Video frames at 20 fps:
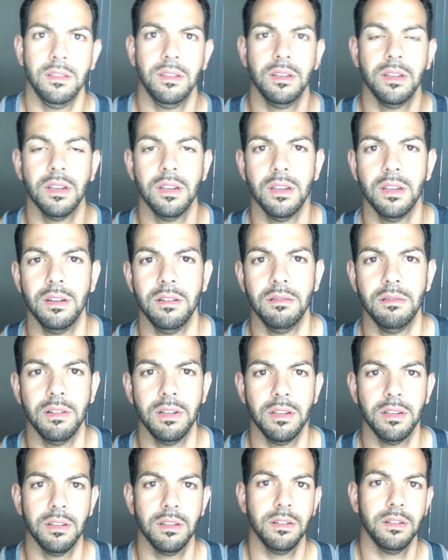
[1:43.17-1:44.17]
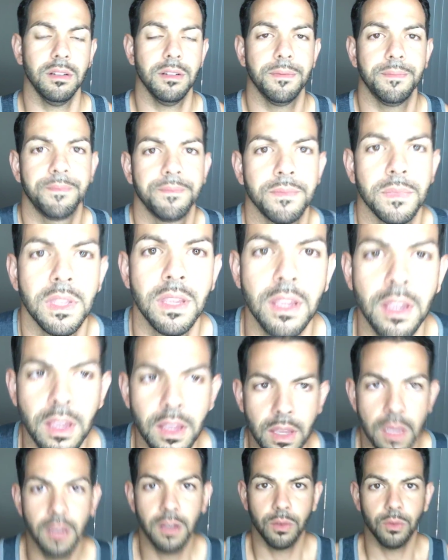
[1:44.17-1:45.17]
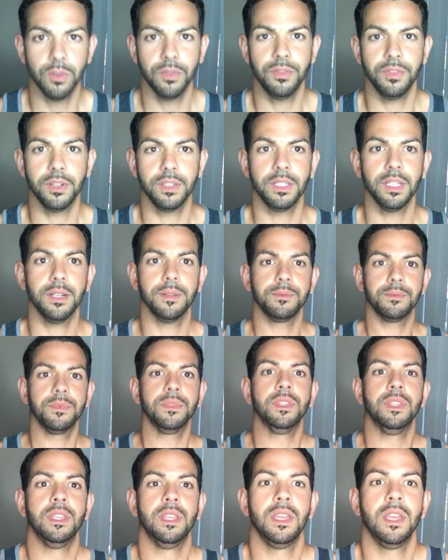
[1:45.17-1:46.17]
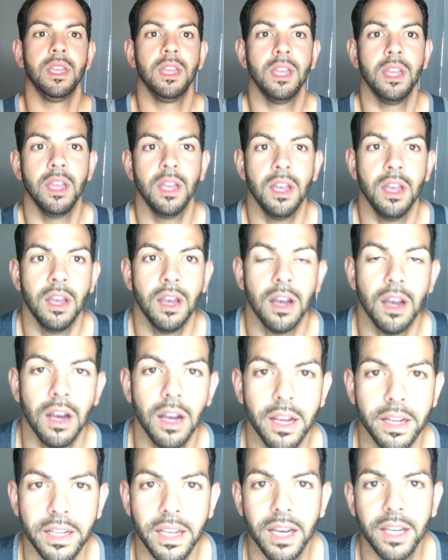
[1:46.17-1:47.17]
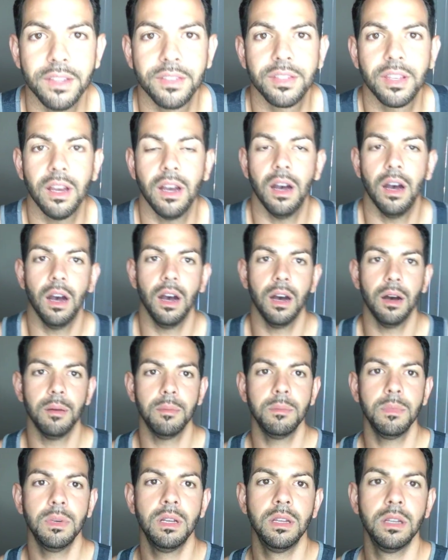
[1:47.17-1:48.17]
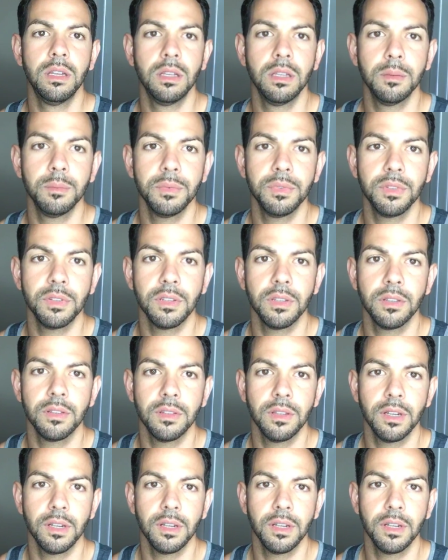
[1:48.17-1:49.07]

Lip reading: think I had it right. We'll find out. All right, guys. Let me see. Did